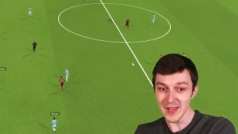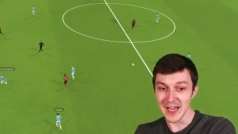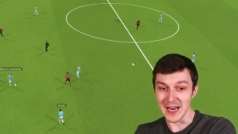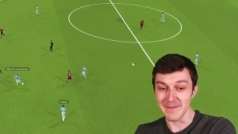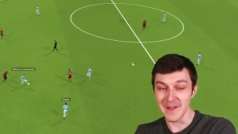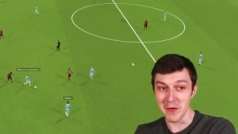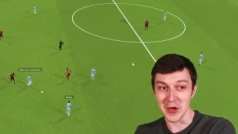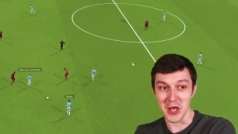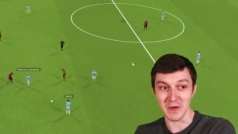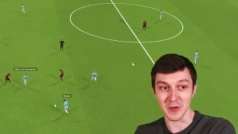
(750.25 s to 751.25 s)
And I'm very
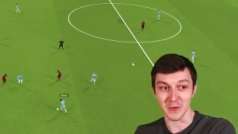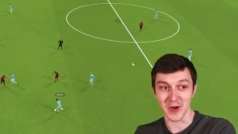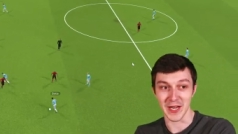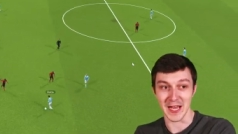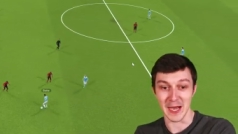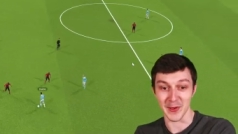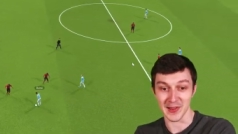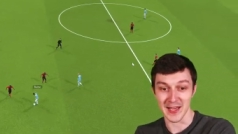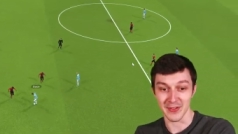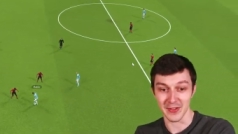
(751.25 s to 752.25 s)
nervous right now as
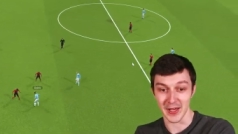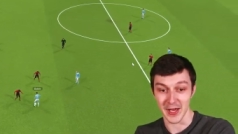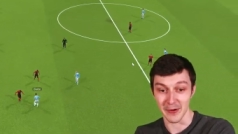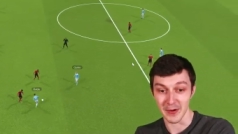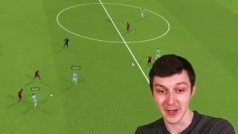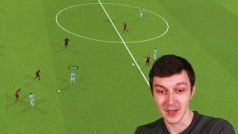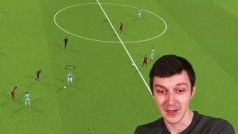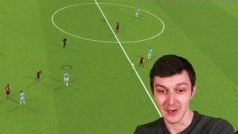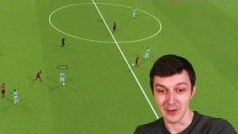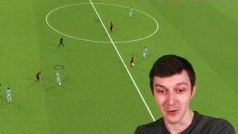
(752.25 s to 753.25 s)
Lazio
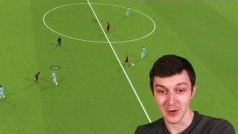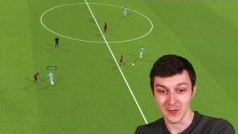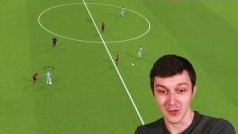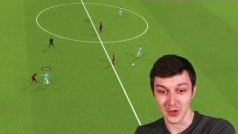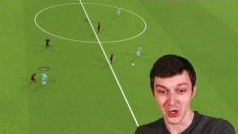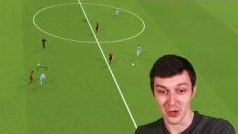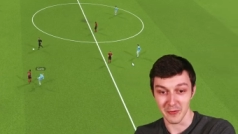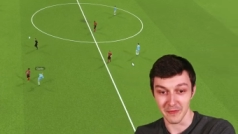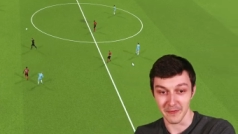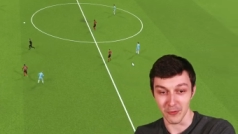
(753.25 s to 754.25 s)
look to come
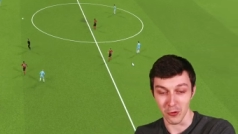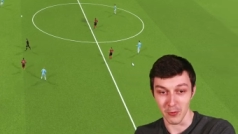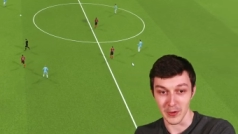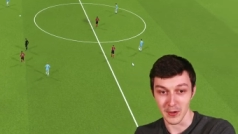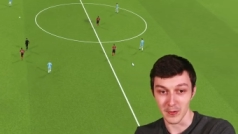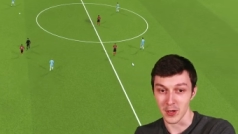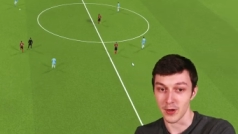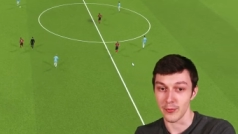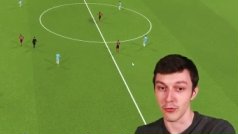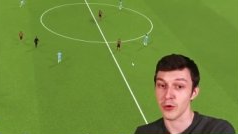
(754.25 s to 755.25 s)
forward.
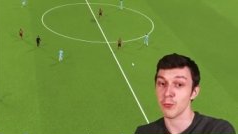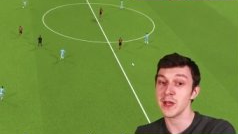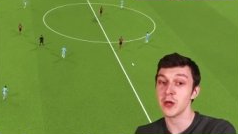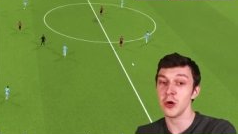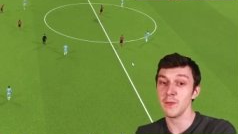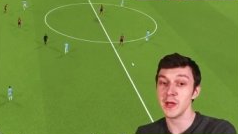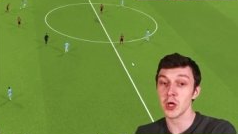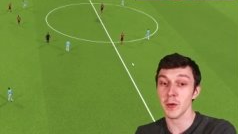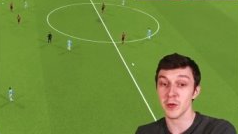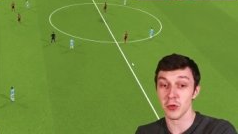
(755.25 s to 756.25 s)
Oh, boys, we could be
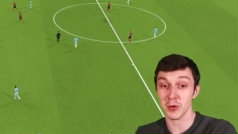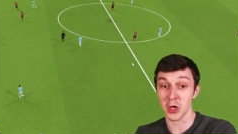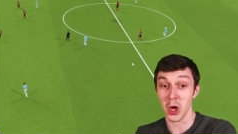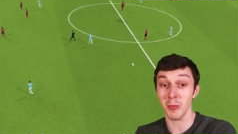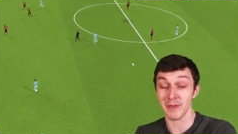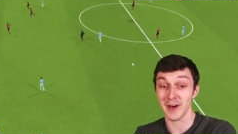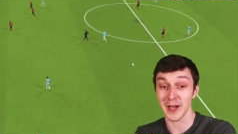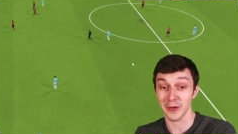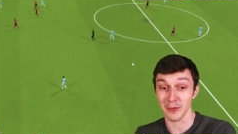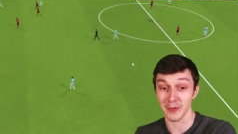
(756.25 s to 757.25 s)
going to a cup
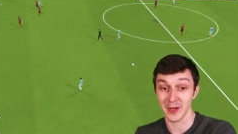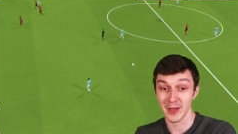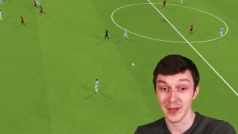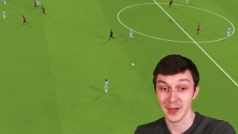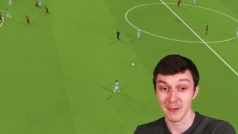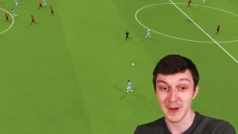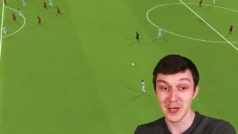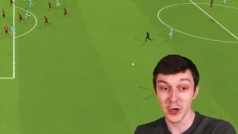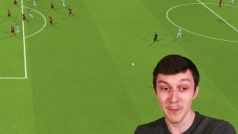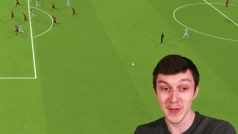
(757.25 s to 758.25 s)
final. We
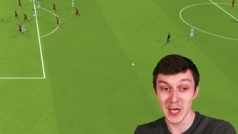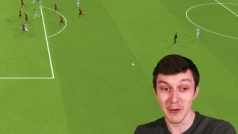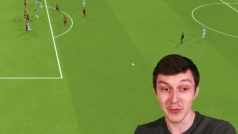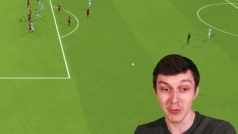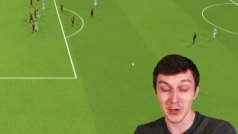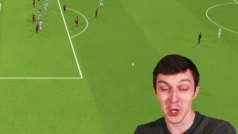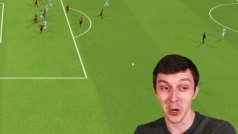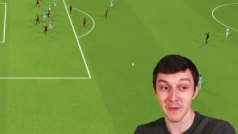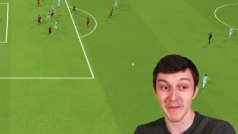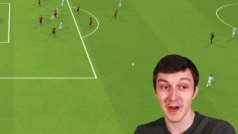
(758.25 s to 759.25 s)
could be going to a
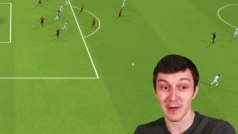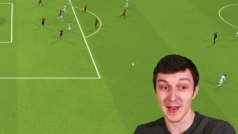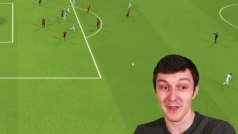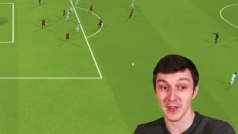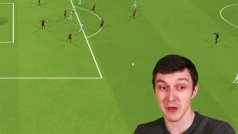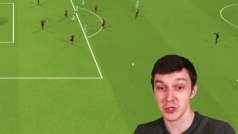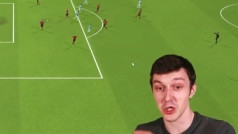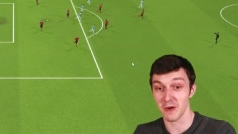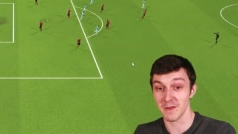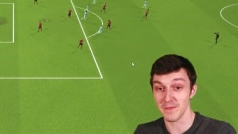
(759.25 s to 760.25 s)
cup final. Lazio
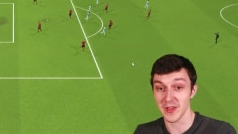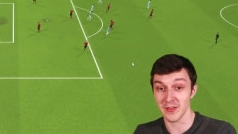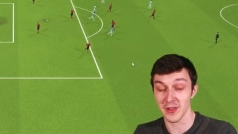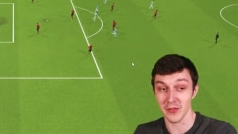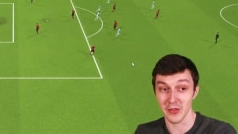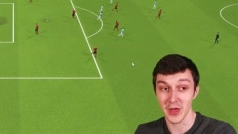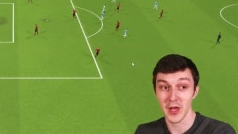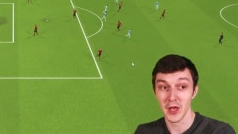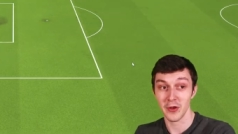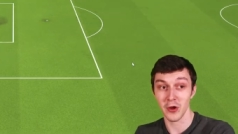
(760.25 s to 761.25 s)
shot from distance,
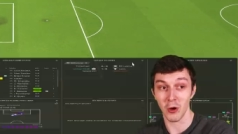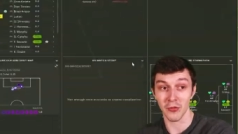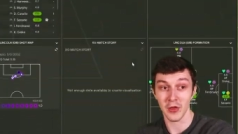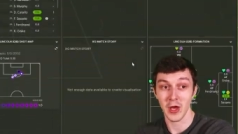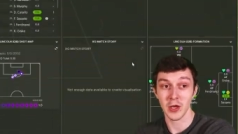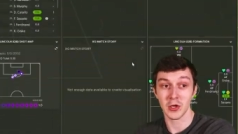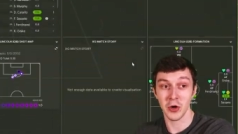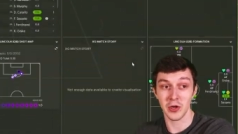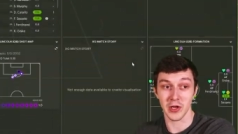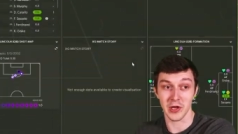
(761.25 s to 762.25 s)
not
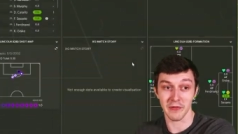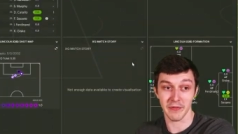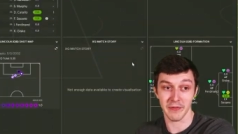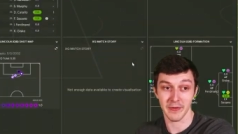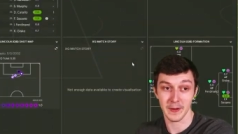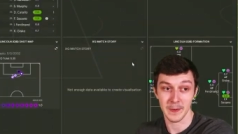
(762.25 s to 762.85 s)
good enough.